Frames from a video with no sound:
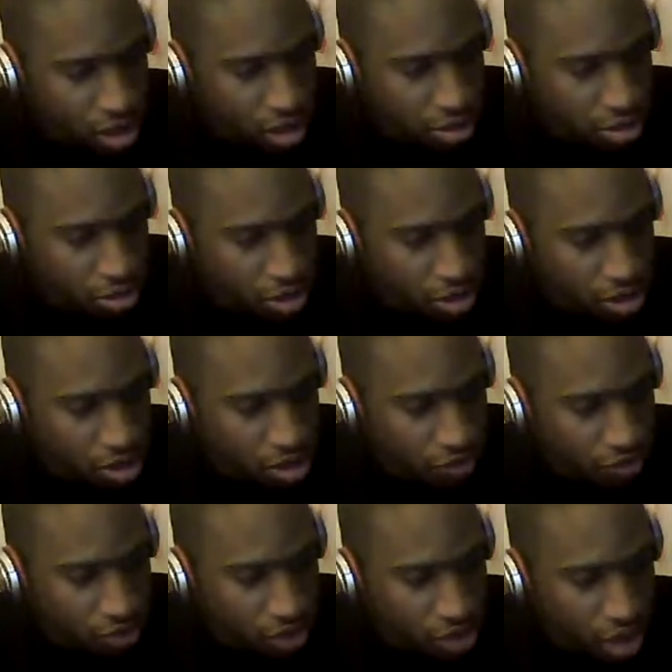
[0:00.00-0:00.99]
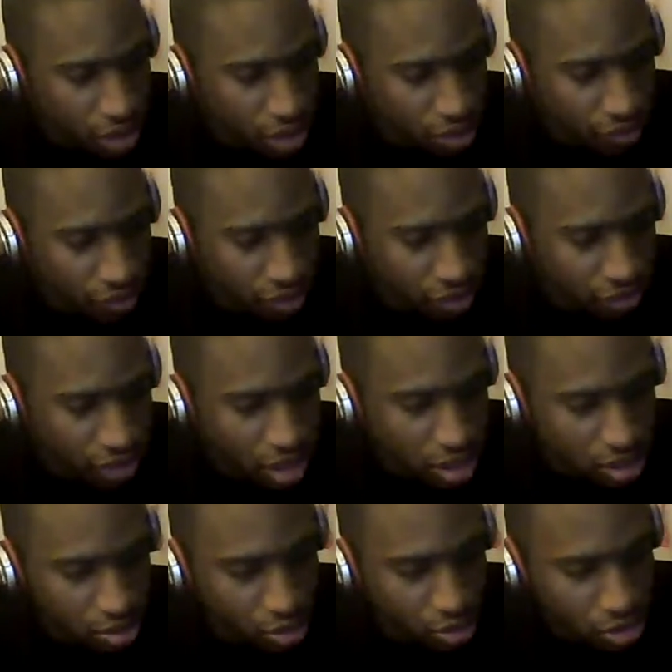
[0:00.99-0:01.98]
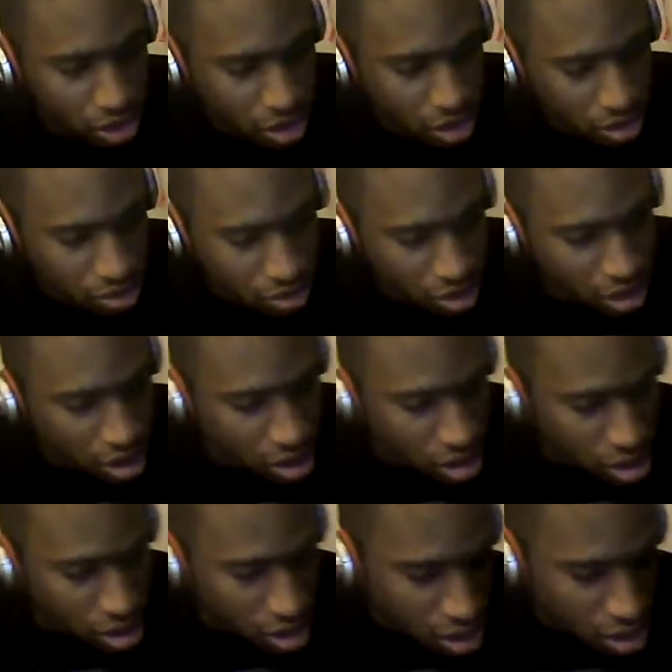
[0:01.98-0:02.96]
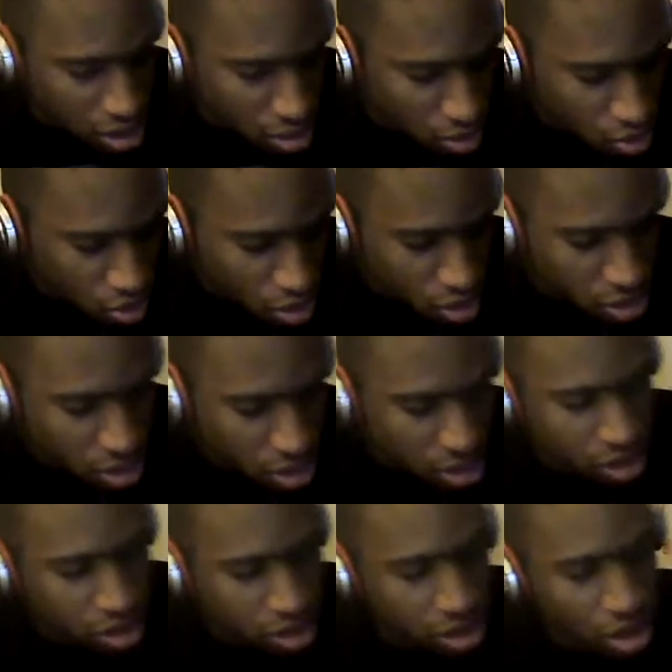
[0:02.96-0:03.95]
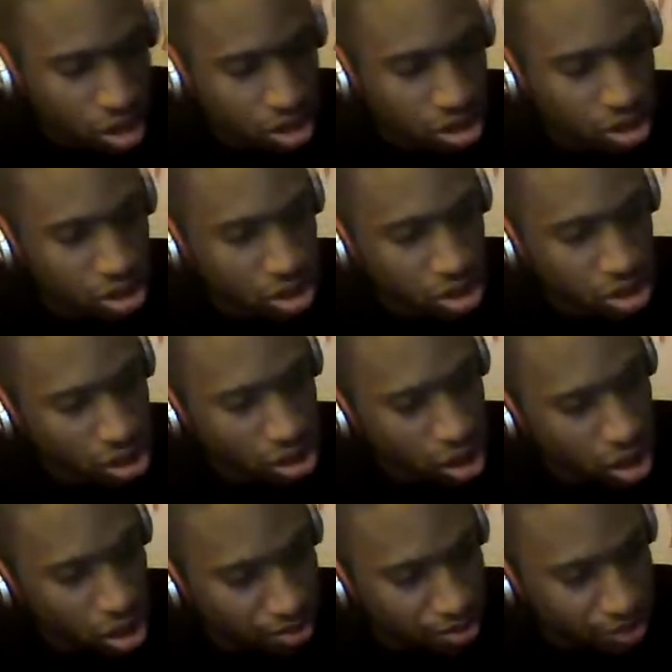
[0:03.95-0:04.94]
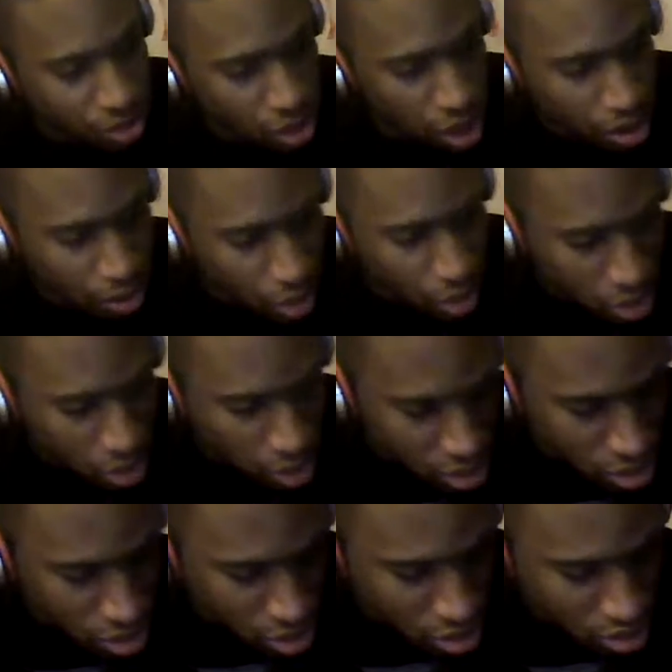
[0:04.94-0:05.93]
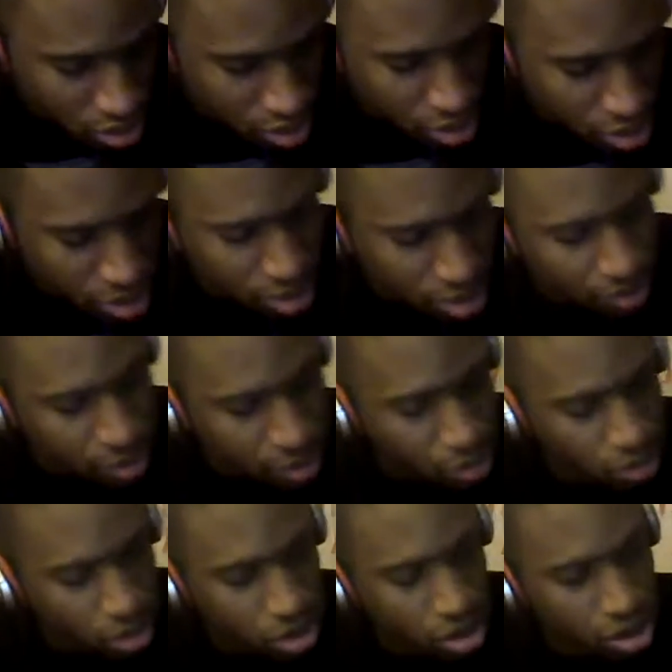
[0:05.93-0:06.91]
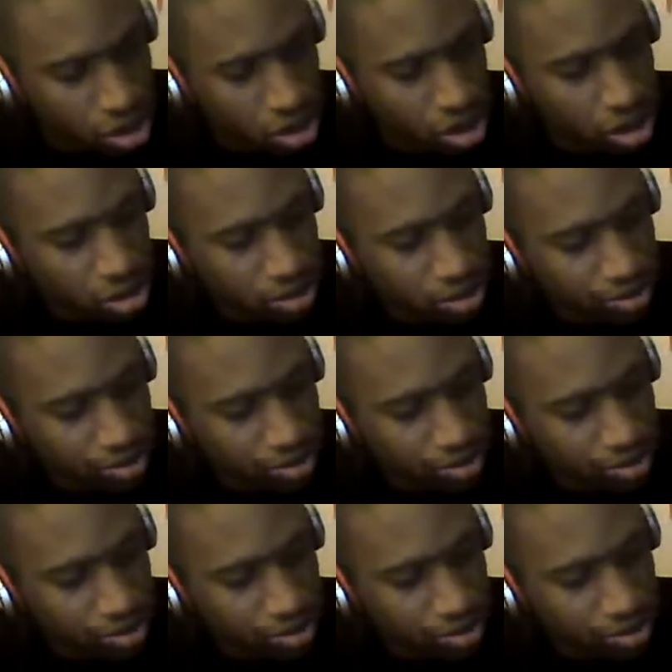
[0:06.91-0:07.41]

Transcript: up top speed is difficult. However, the fastest motorcycle in the world is the Dodge Tomahawk, which